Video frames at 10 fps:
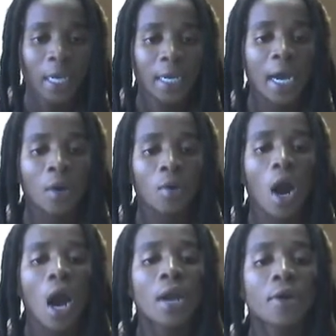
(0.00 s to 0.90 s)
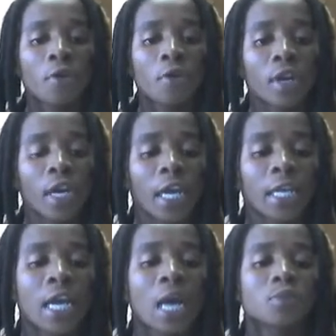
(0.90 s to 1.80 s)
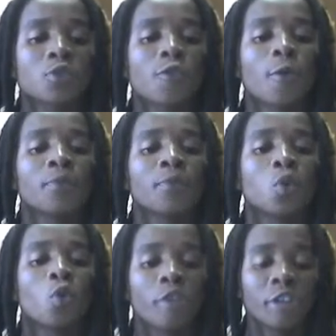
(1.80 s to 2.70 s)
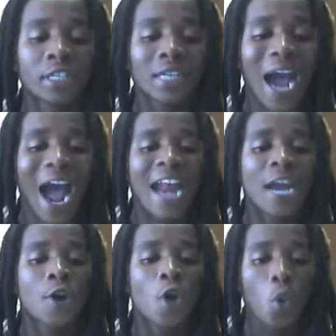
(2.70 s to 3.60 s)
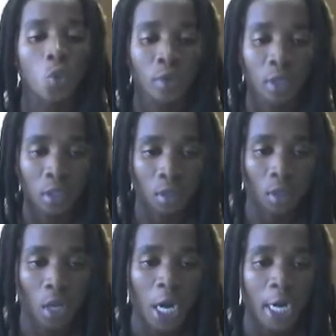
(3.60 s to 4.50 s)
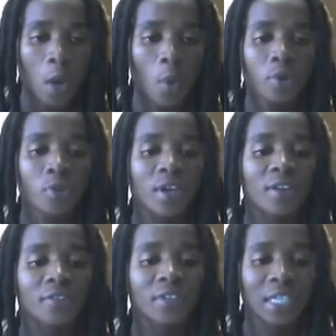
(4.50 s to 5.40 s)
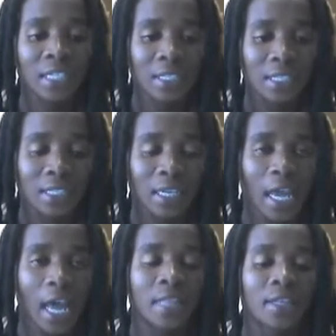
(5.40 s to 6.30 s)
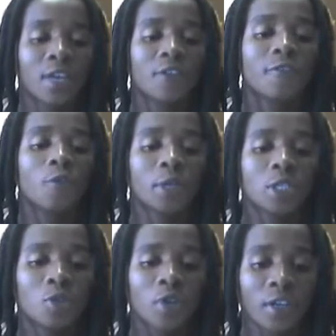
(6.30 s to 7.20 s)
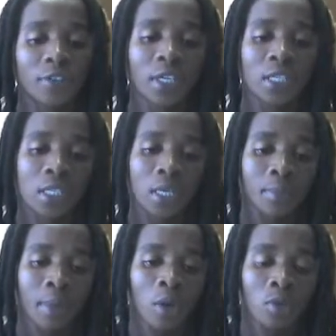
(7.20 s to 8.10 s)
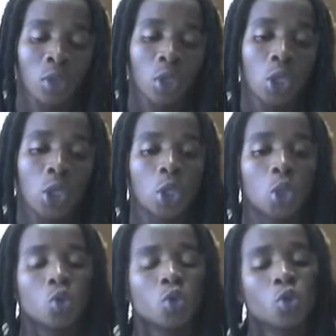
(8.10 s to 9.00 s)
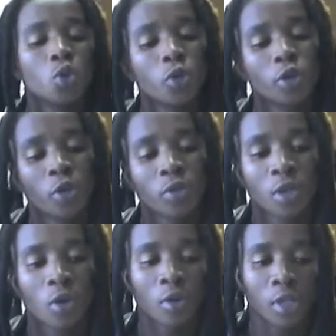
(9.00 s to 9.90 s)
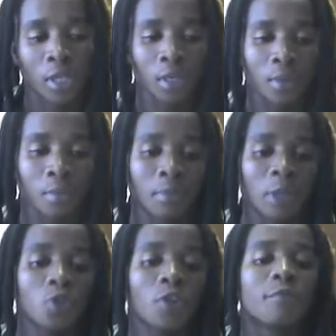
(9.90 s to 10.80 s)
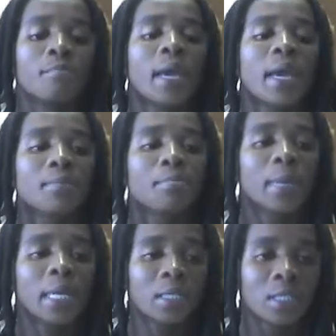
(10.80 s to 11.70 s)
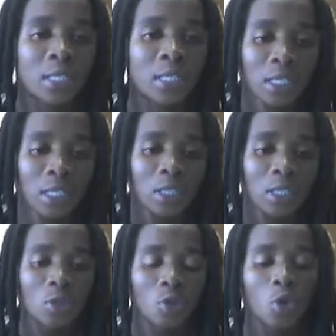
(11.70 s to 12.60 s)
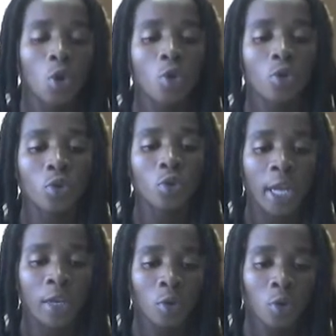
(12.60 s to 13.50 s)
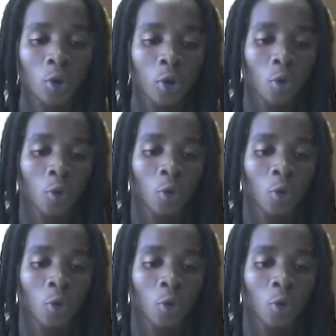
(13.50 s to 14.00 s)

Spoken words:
Now, unknown, it comes from the word unknown. Now, when you reference and the information you're referencing about, you do not know the author, but you have made means to go and look